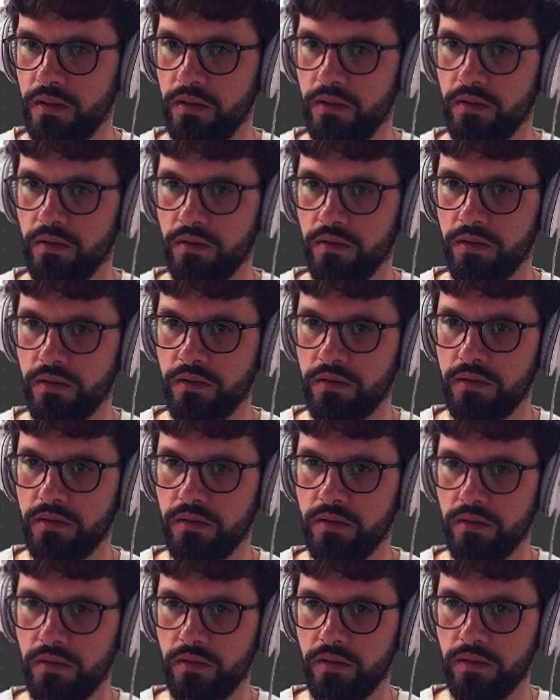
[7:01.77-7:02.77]
So this
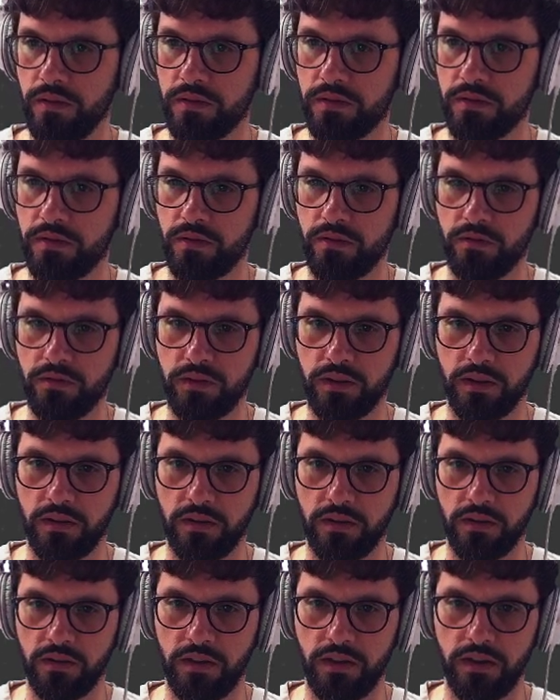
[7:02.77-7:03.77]
is
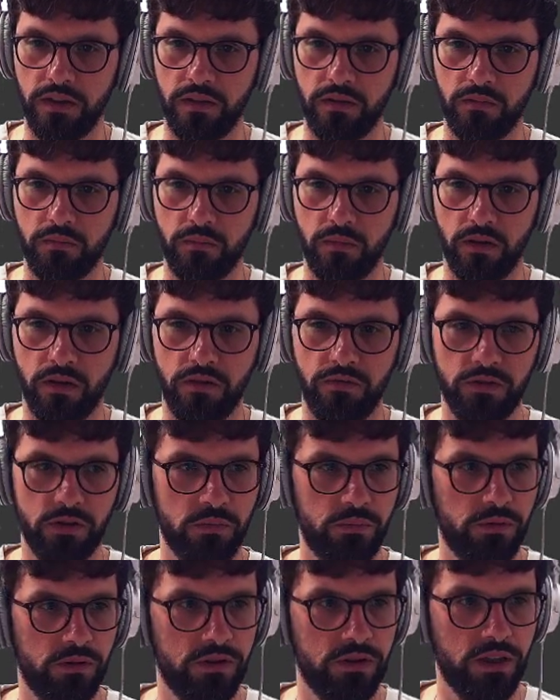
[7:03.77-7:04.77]
using the model view
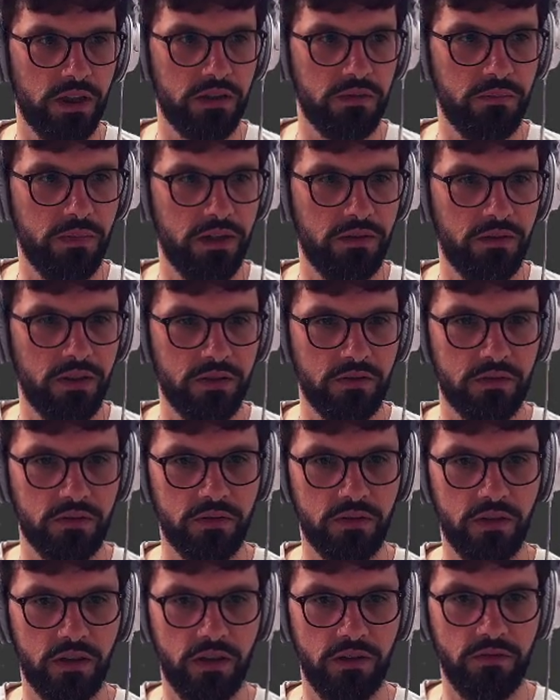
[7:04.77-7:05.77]
projection matrix,
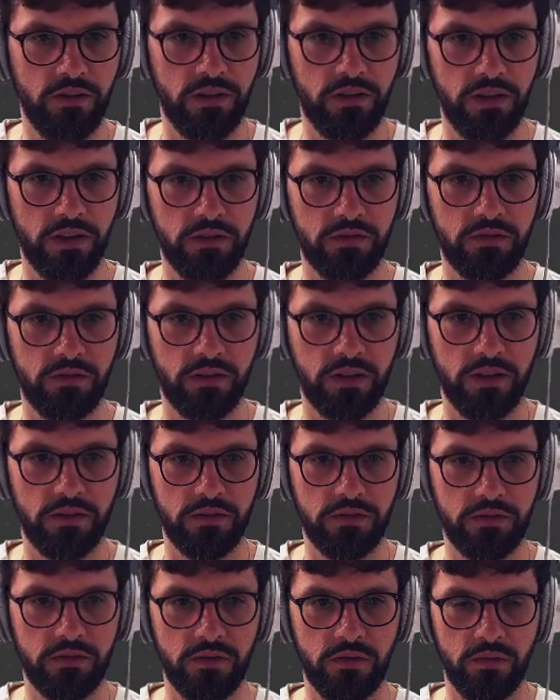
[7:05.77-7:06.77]
everything
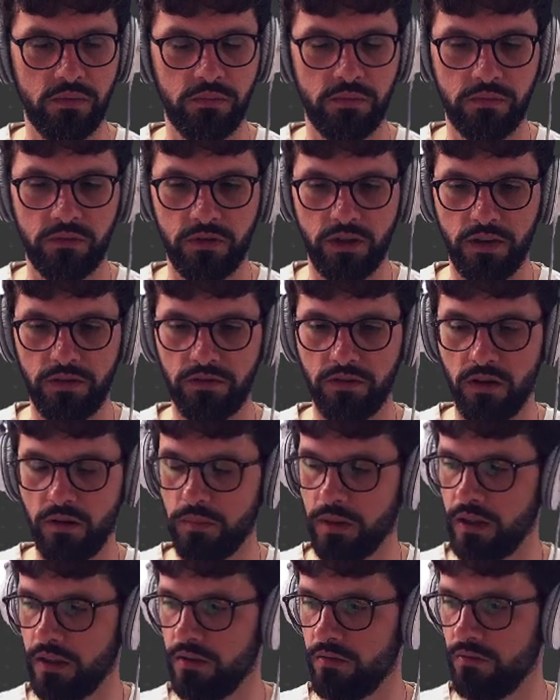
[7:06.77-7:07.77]
together. So
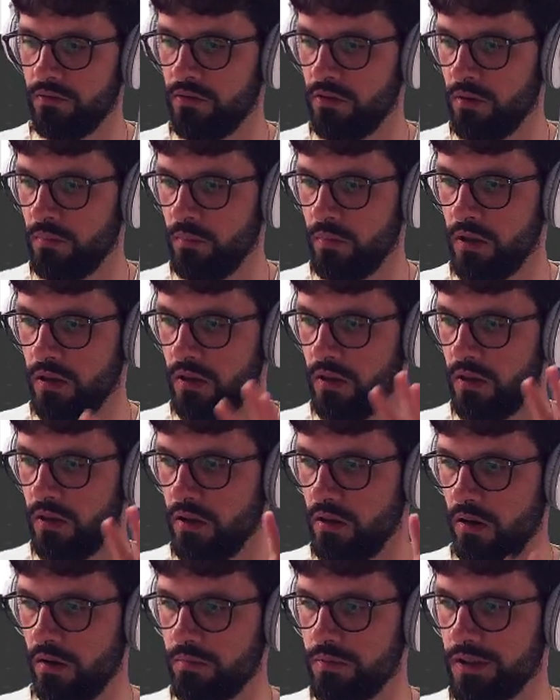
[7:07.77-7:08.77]
transforming it from
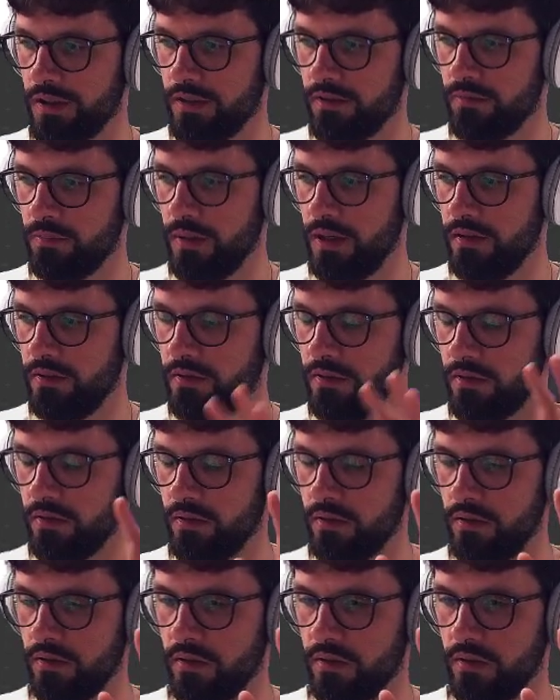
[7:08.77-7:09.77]
object space
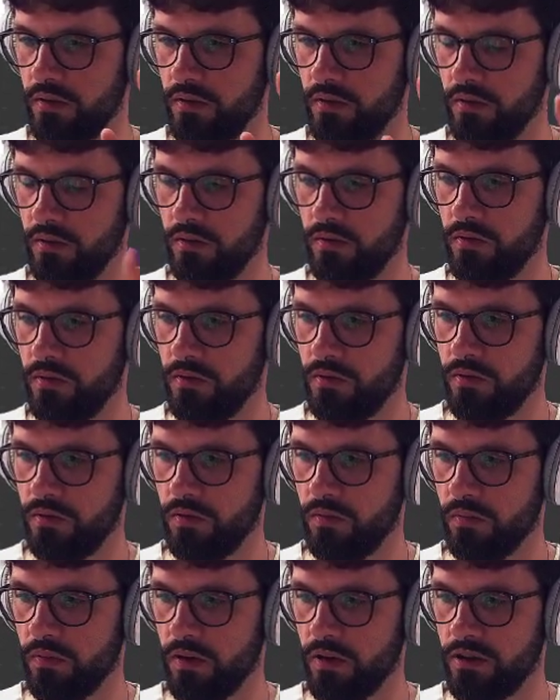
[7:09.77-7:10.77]
to
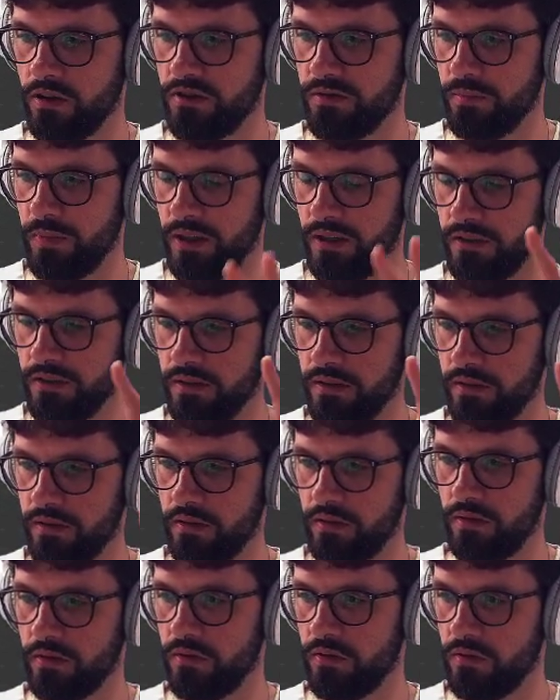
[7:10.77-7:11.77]
world space
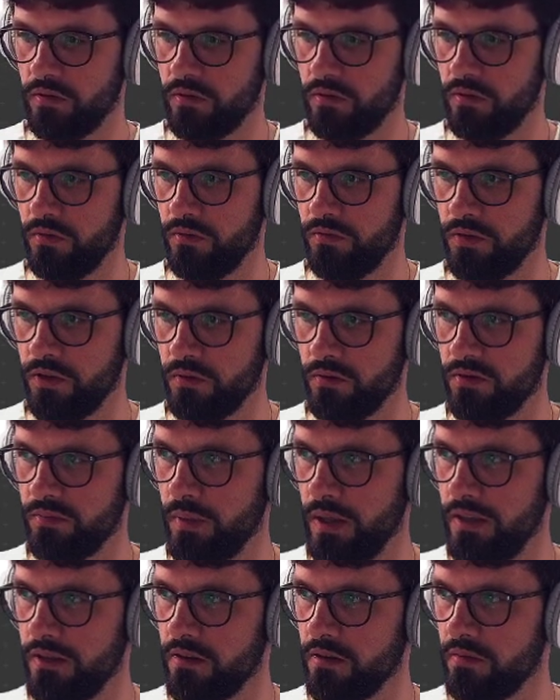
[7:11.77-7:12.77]
to view
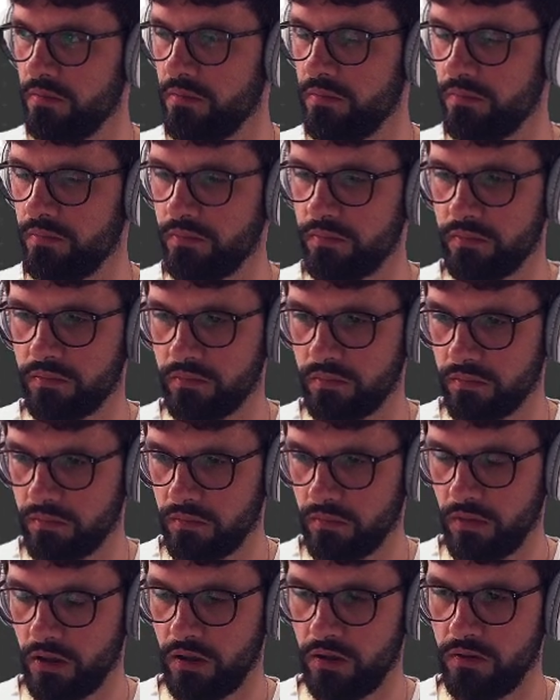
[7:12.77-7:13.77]
space
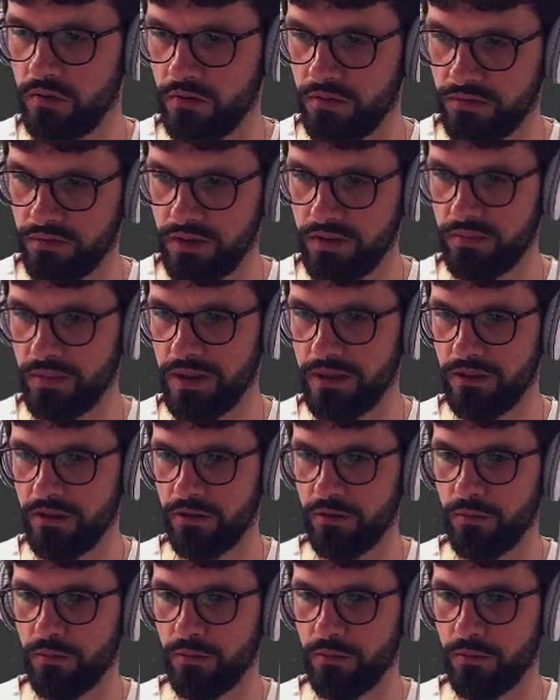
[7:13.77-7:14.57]
to screen space.